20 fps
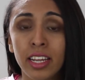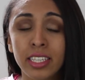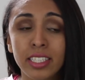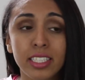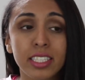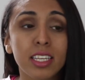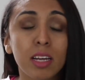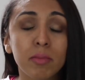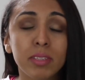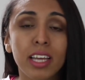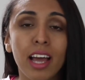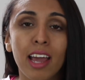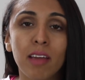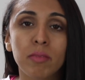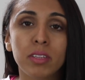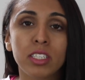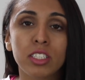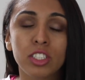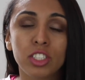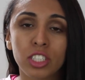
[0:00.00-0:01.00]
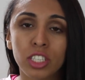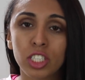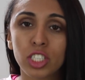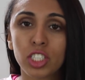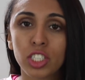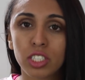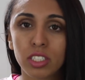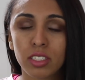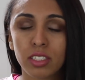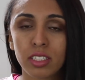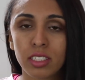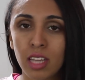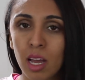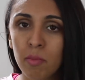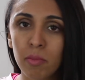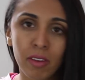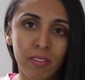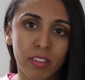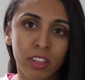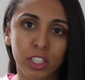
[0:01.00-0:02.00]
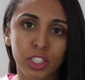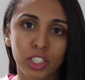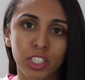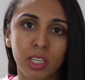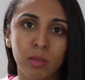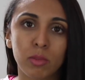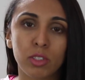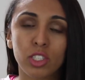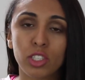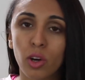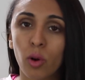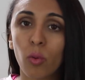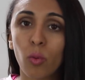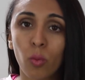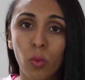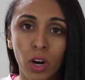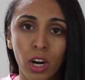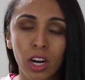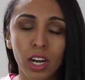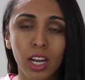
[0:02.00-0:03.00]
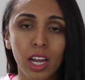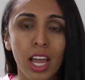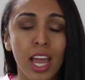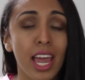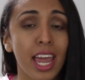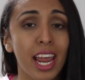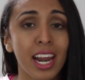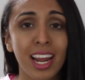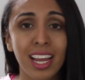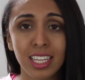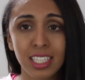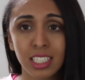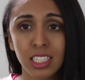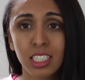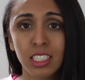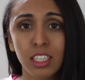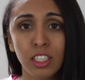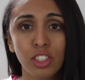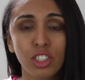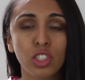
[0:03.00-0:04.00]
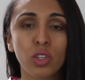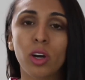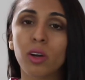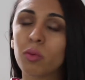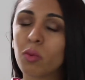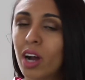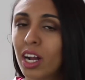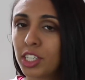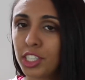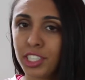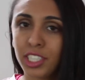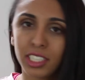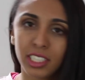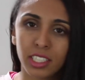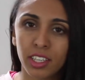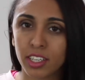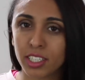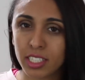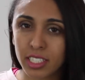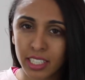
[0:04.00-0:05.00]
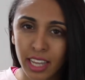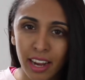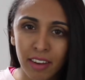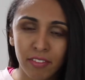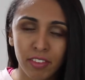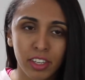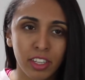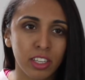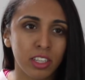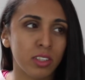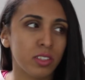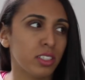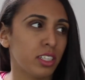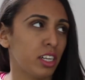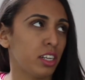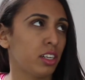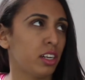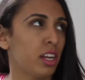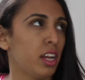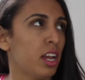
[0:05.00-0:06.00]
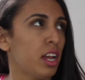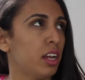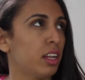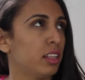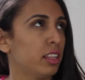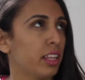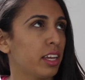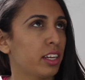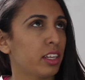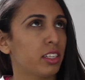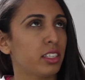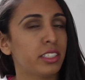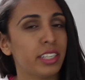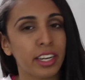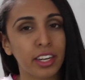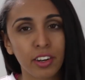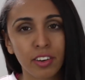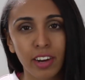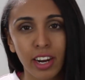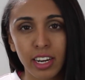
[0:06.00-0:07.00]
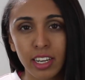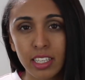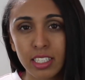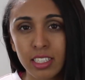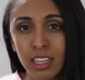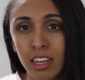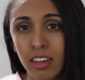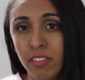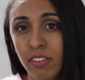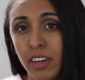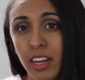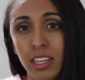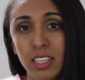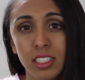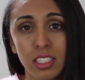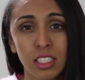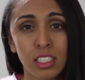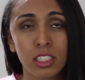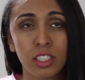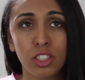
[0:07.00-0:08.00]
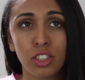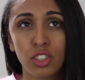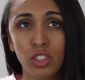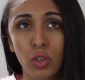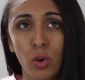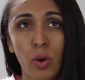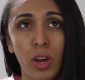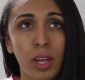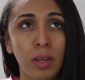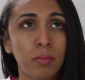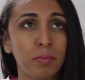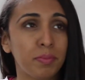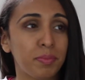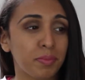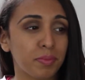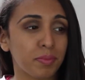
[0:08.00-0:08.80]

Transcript: sometimes it's just some of the dreams don't work, and I still enjoy watching interior design videos and like decorating stuff, and I still enjoy